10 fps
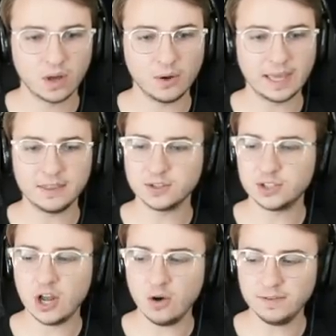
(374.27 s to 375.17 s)
Okay, there's
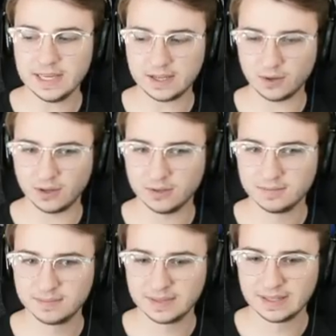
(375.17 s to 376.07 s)
no vehicle.
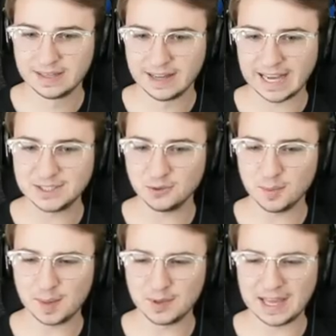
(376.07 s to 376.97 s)
I don't
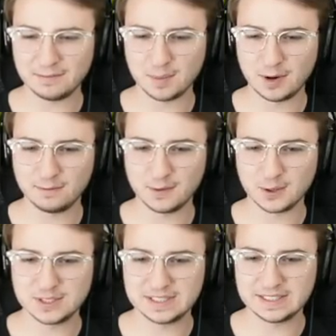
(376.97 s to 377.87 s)
remember that from our
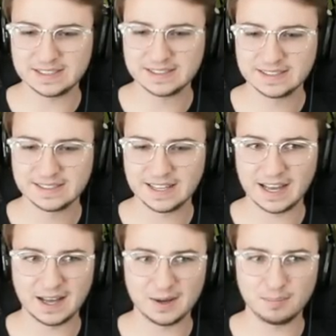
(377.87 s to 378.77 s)
first
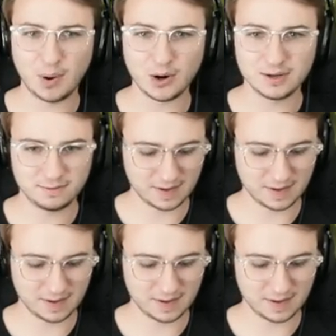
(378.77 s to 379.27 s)
uh, barn